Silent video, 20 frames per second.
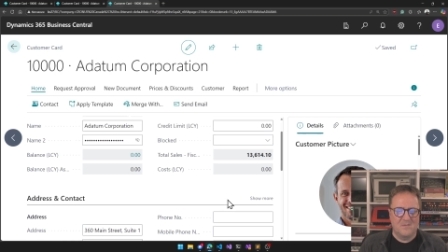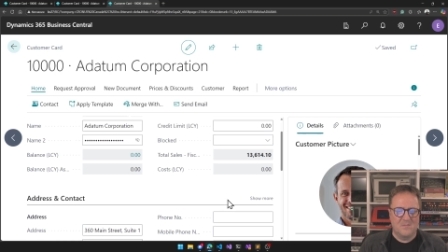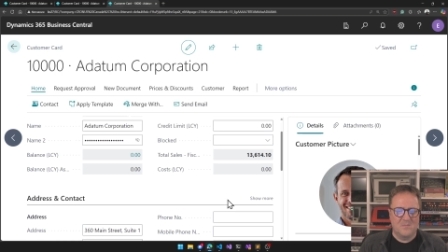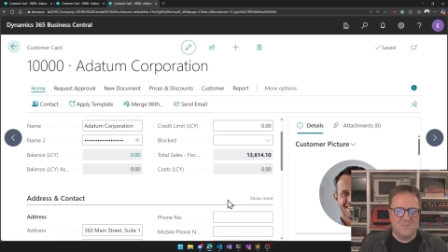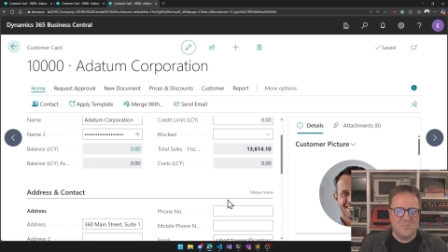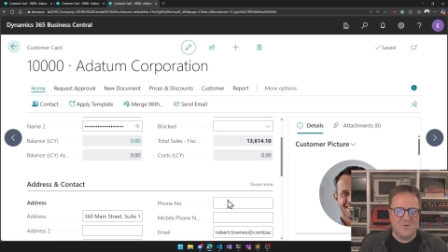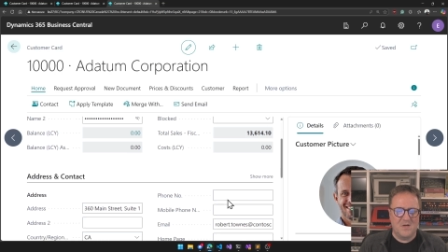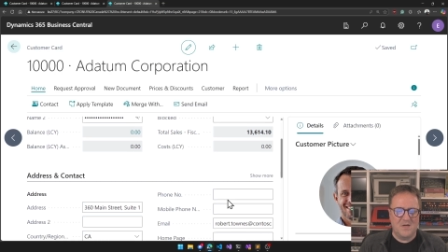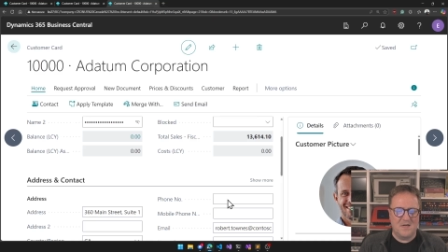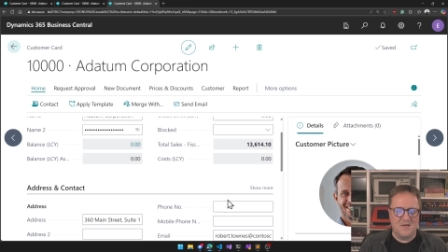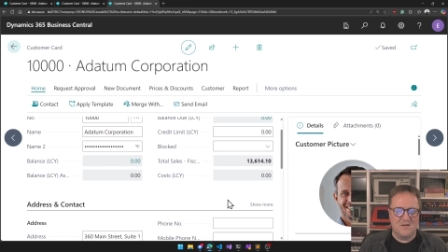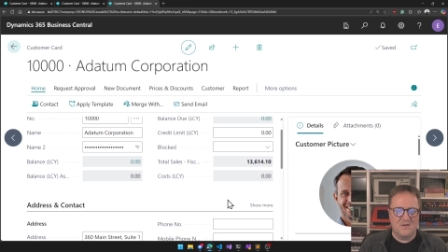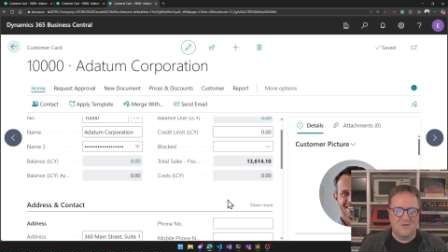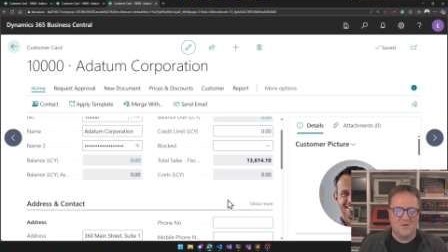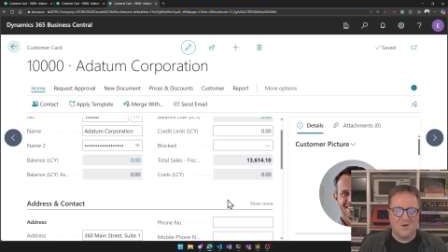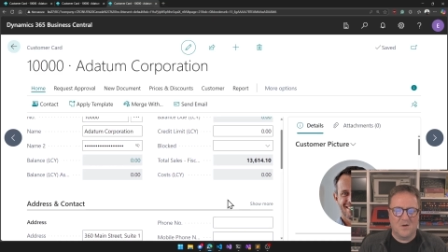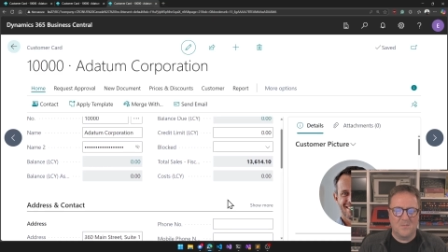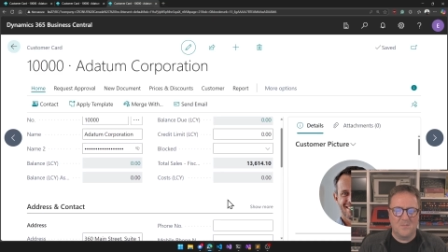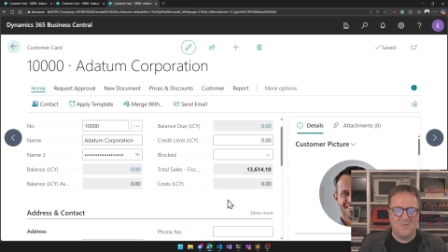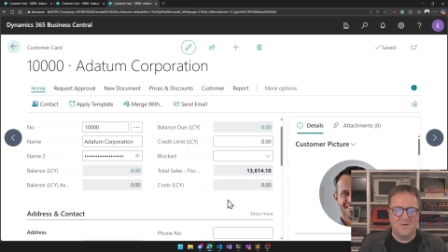be
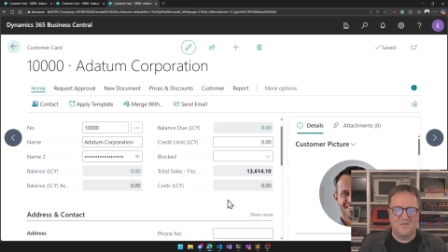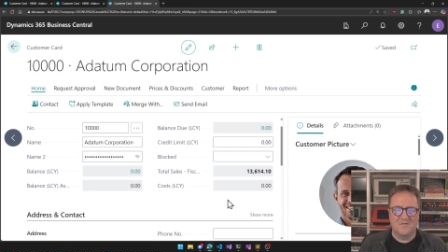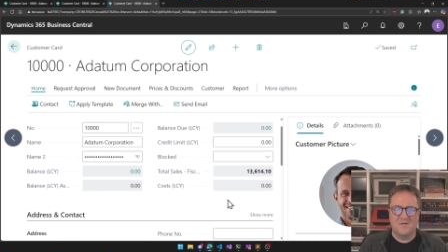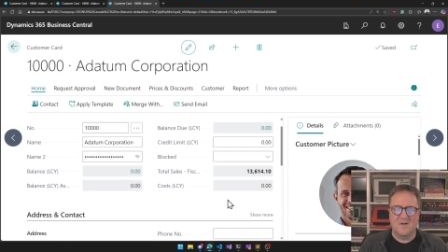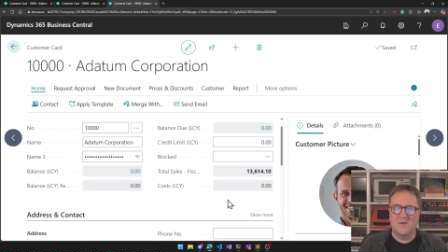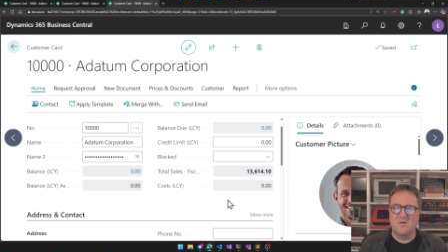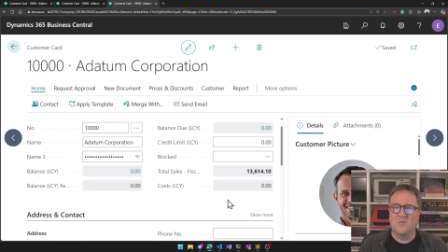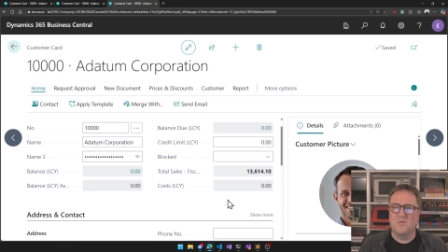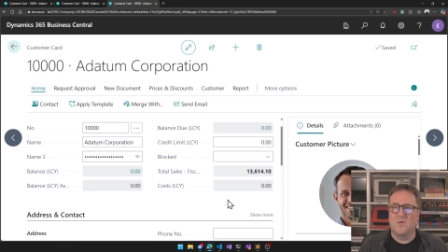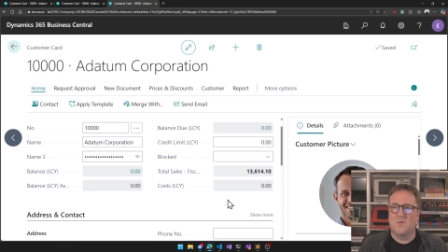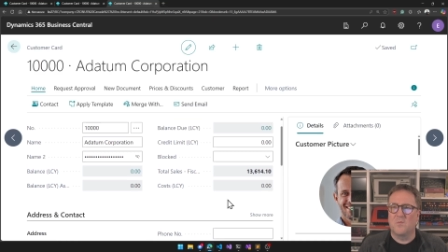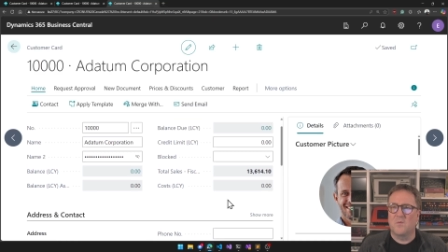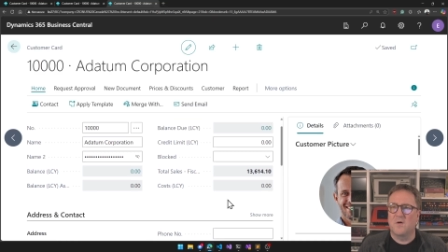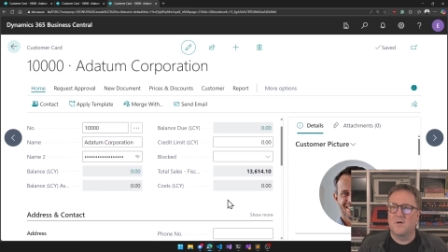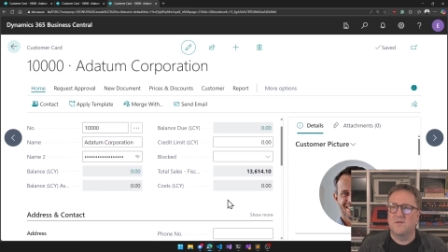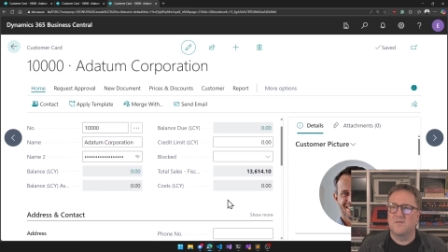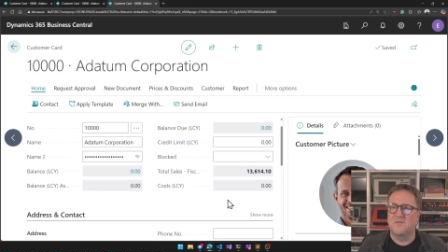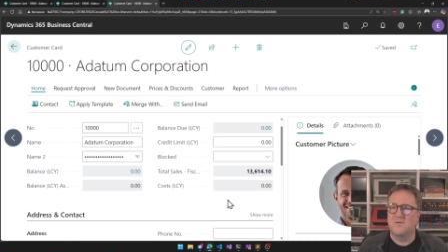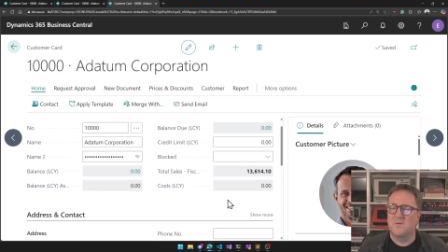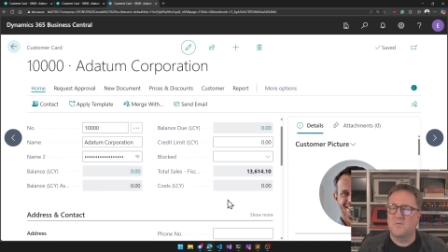numbers that you don't want to
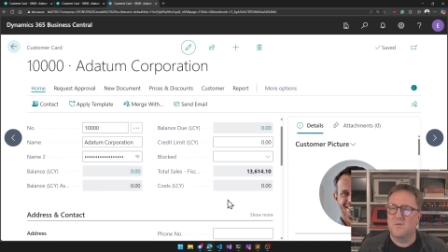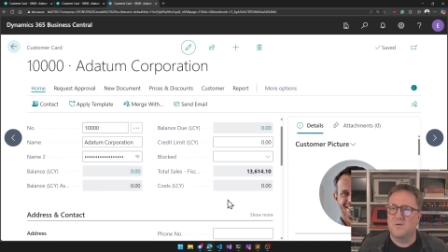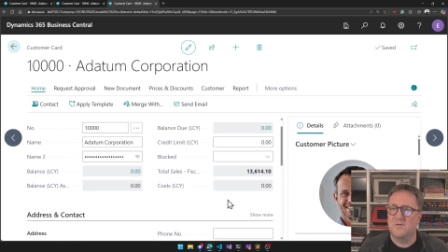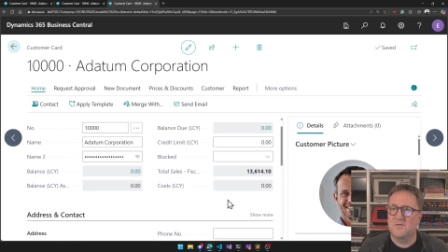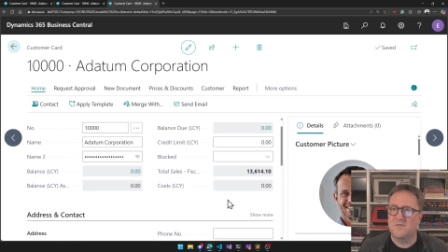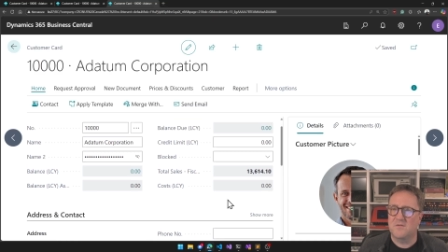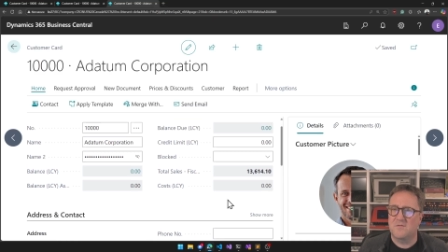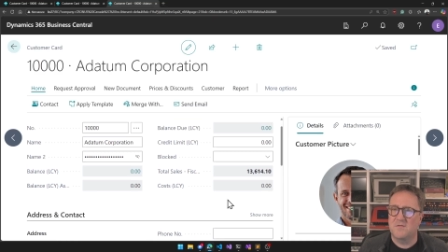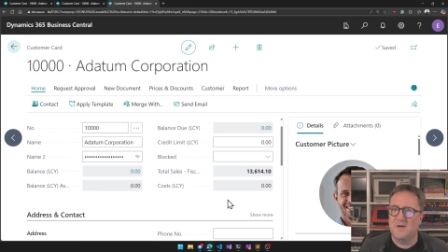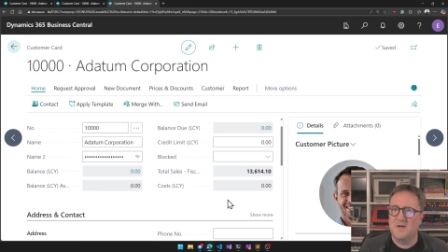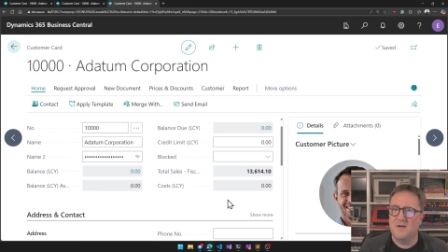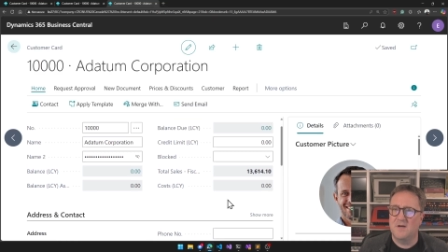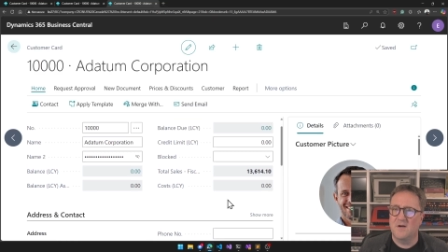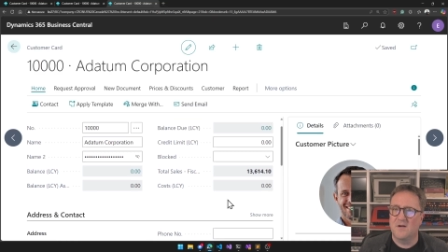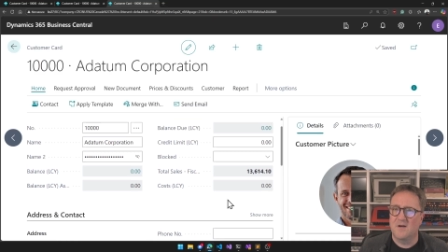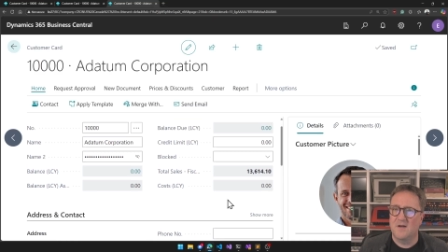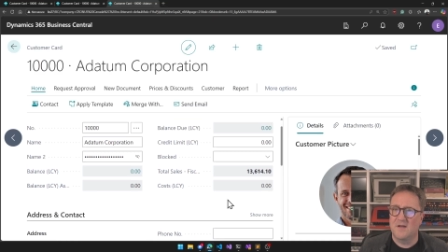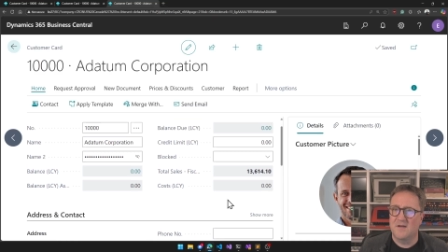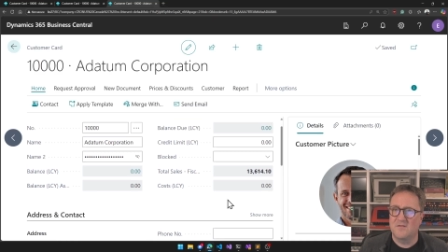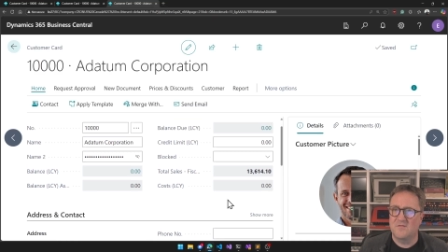show on screen
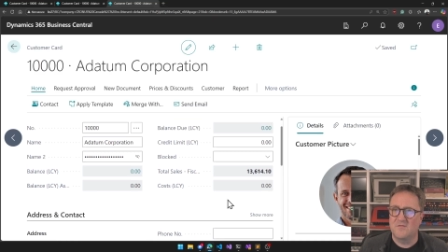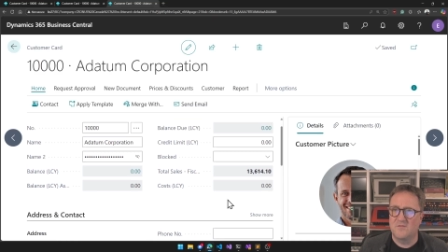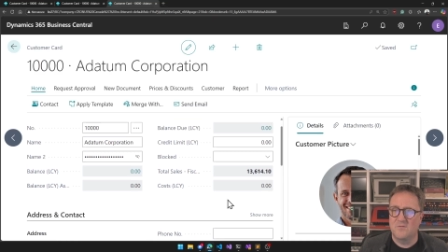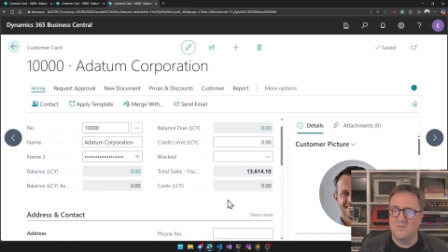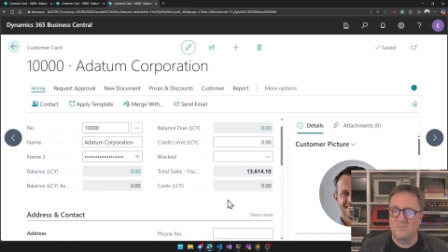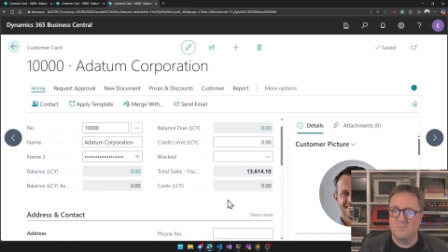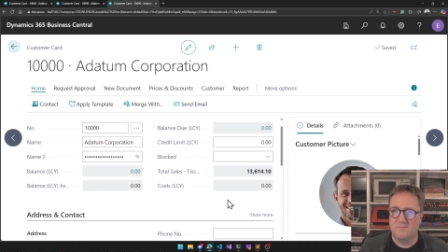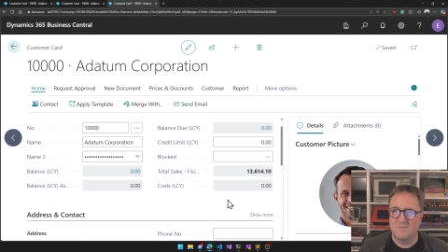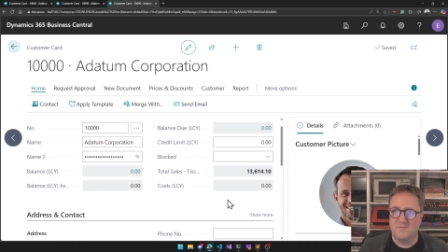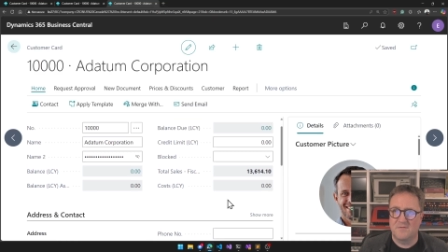unless you